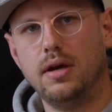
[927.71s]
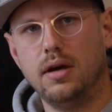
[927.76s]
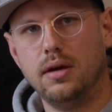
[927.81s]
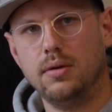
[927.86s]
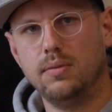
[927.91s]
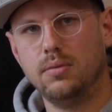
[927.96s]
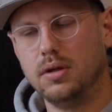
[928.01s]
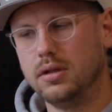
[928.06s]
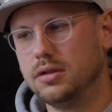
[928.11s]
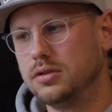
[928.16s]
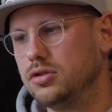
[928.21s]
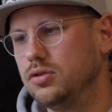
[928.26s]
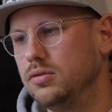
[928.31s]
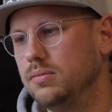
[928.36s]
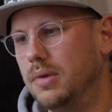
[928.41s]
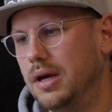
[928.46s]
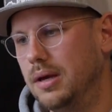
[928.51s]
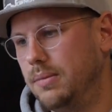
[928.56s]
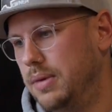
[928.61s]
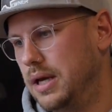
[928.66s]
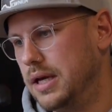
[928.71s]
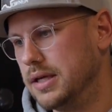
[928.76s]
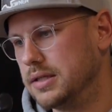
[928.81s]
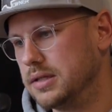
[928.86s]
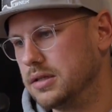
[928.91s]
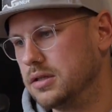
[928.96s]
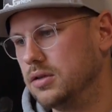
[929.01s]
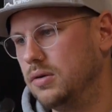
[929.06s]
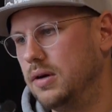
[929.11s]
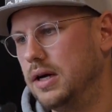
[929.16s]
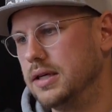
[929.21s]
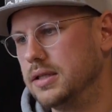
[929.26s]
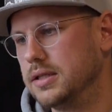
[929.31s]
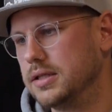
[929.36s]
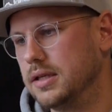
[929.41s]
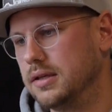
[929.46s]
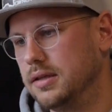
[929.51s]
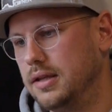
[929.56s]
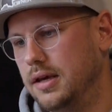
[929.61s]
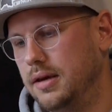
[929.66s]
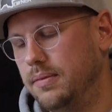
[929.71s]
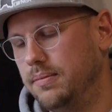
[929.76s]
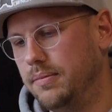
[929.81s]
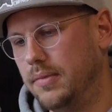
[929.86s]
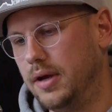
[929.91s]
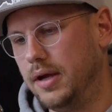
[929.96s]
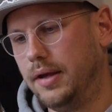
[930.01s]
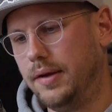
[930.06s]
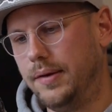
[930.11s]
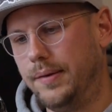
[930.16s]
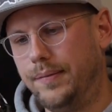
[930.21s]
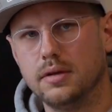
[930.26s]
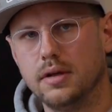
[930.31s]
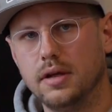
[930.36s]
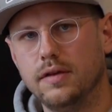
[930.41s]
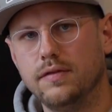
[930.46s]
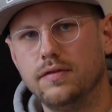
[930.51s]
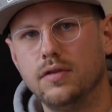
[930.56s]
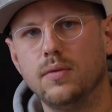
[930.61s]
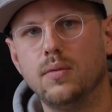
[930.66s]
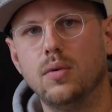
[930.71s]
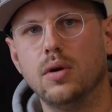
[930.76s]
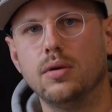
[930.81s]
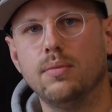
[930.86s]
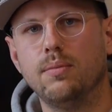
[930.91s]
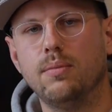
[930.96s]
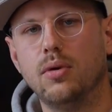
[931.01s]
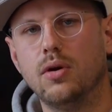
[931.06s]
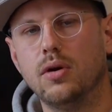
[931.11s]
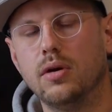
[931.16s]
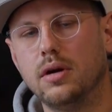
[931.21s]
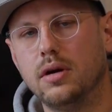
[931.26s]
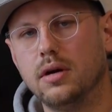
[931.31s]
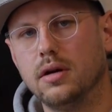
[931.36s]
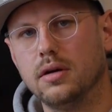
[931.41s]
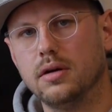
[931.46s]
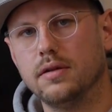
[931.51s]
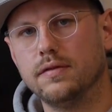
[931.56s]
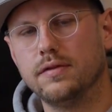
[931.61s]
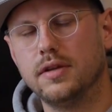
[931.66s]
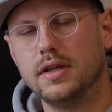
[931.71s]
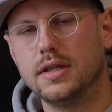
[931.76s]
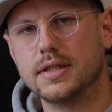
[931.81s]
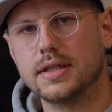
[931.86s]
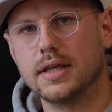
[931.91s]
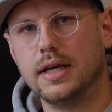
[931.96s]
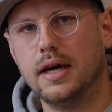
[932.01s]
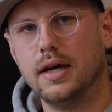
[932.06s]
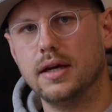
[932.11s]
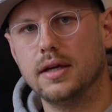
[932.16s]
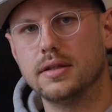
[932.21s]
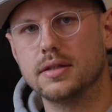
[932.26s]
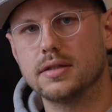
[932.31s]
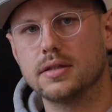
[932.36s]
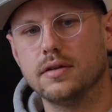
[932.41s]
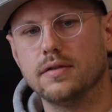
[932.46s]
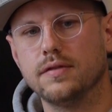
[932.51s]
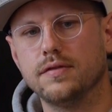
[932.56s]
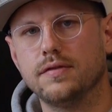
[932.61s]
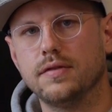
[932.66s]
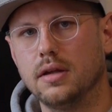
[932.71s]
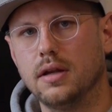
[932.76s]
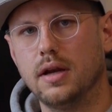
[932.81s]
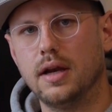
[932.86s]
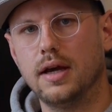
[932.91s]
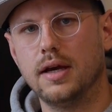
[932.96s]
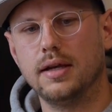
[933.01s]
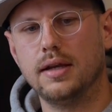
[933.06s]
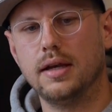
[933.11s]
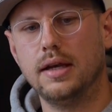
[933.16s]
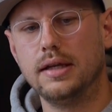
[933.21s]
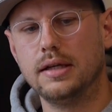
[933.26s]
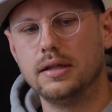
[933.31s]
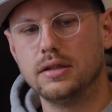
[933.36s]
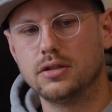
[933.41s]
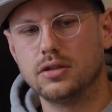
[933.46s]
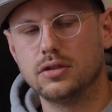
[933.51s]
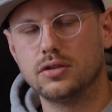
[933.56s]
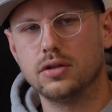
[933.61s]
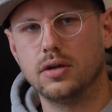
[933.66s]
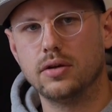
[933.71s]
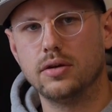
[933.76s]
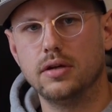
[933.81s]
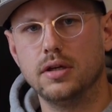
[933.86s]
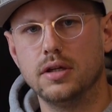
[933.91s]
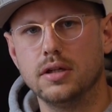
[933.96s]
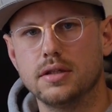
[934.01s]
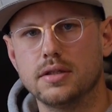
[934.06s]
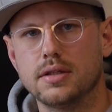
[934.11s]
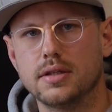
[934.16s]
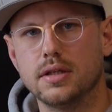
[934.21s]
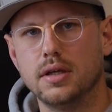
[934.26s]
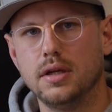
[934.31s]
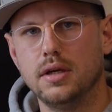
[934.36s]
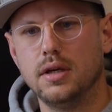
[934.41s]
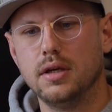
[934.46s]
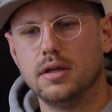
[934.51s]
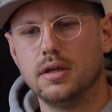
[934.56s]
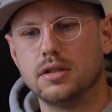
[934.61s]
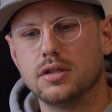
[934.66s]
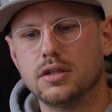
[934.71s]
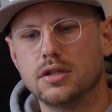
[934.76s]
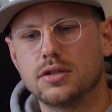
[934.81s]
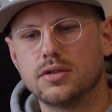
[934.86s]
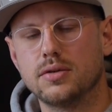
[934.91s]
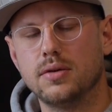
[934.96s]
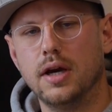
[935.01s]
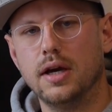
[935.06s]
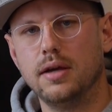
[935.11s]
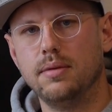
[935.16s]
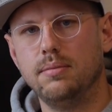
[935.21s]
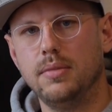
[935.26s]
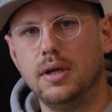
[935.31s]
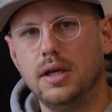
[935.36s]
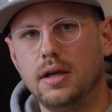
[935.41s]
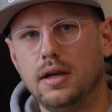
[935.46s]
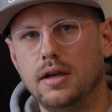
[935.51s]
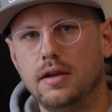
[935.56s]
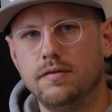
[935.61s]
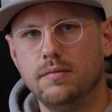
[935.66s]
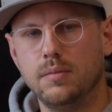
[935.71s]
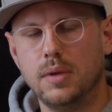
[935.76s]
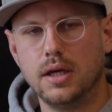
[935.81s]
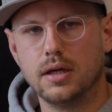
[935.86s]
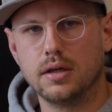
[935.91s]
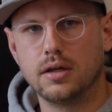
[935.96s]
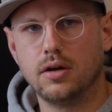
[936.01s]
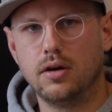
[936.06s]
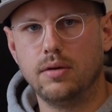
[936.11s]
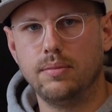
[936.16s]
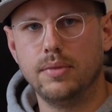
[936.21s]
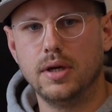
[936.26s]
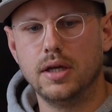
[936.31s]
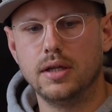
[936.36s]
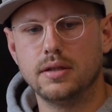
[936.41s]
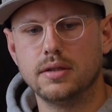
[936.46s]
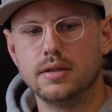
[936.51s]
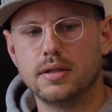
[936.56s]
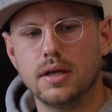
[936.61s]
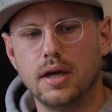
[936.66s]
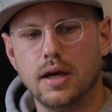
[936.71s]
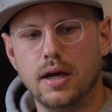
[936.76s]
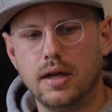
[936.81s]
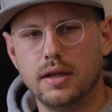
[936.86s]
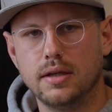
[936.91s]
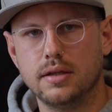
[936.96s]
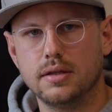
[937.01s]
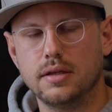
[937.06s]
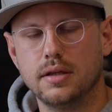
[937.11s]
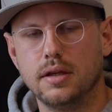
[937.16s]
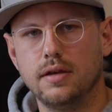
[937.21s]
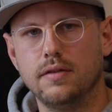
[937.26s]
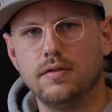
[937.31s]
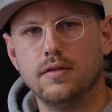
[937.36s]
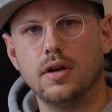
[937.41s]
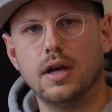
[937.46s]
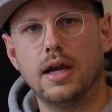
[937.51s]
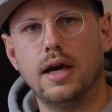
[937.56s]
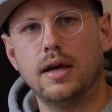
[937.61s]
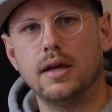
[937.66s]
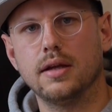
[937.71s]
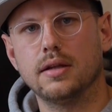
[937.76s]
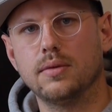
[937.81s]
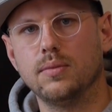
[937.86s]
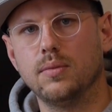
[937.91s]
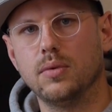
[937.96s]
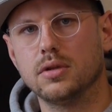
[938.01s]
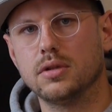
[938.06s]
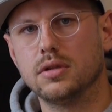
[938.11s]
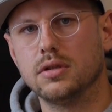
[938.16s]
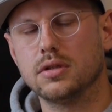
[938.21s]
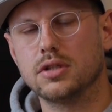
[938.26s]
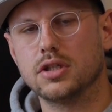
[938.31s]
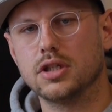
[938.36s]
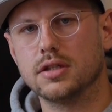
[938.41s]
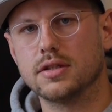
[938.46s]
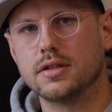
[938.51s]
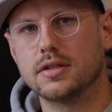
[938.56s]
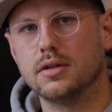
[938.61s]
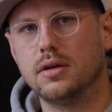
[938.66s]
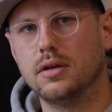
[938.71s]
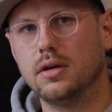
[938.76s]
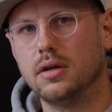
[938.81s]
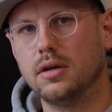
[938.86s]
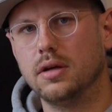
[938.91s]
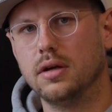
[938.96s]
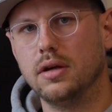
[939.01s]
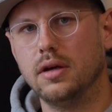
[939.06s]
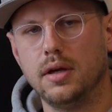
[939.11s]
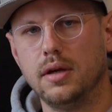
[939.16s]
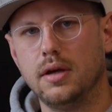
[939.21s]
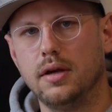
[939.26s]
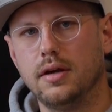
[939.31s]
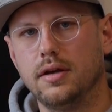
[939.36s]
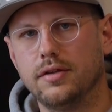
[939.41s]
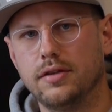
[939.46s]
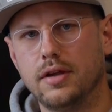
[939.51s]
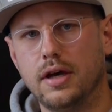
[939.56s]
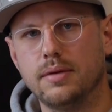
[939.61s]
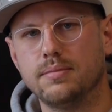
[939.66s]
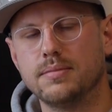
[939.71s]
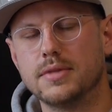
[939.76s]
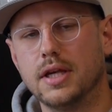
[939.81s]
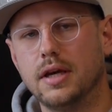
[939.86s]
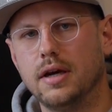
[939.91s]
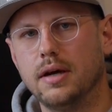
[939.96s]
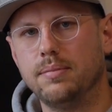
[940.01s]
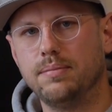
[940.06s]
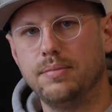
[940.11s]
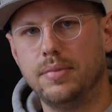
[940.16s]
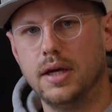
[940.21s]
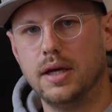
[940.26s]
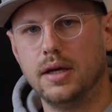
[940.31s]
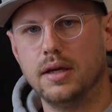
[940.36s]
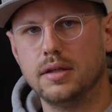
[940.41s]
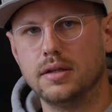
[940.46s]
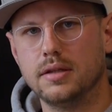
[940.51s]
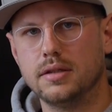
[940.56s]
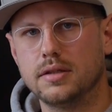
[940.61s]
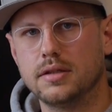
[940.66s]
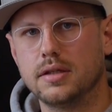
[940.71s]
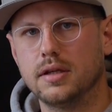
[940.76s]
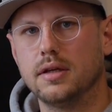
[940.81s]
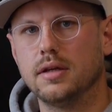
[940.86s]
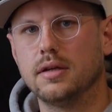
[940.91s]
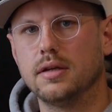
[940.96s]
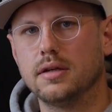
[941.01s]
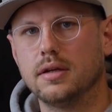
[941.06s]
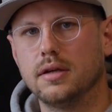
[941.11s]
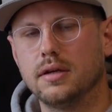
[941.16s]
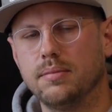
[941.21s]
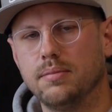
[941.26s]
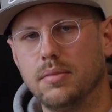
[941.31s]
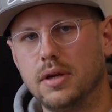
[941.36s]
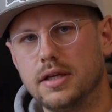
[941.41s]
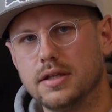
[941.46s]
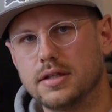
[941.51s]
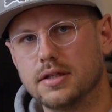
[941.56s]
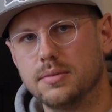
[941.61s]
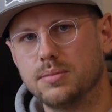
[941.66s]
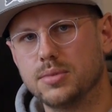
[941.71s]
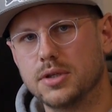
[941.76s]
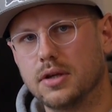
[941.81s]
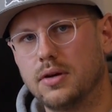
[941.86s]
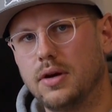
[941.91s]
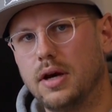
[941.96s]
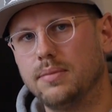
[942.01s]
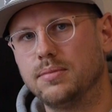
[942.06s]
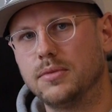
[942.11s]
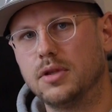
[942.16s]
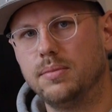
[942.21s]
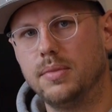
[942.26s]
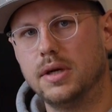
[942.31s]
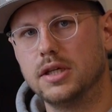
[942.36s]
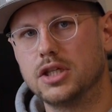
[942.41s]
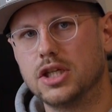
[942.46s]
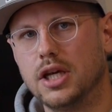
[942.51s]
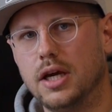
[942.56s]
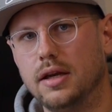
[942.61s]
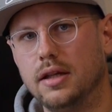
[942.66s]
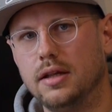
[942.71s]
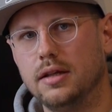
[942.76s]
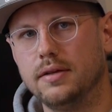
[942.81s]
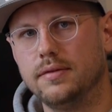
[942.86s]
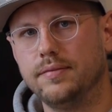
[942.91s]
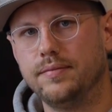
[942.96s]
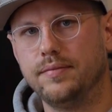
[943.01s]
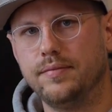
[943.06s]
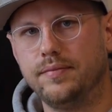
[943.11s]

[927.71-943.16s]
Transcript: I will do my best to answer them. If you want more of these kinds of like little tutorials, just write me, leave me a comment, and if you liked what you just saw, thumbs up, and please subscribe to my channel.